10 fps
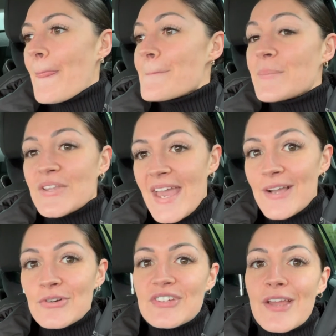But yeah,
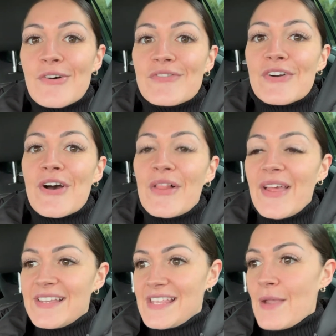good day overall.
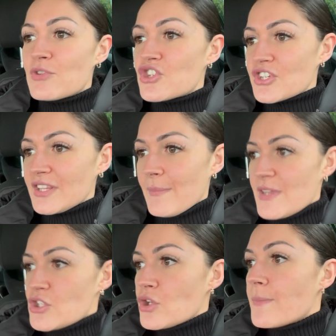Like I say, it was just a little bit
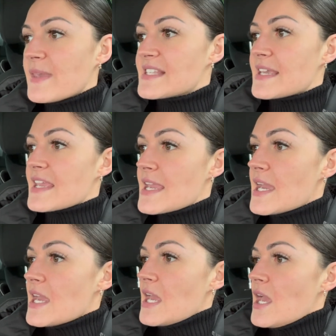too busy.
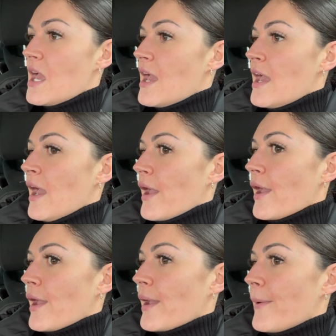
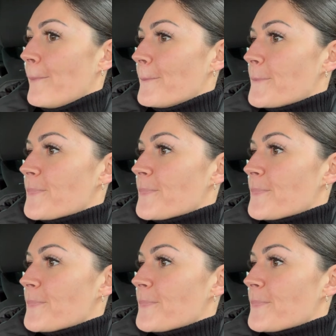And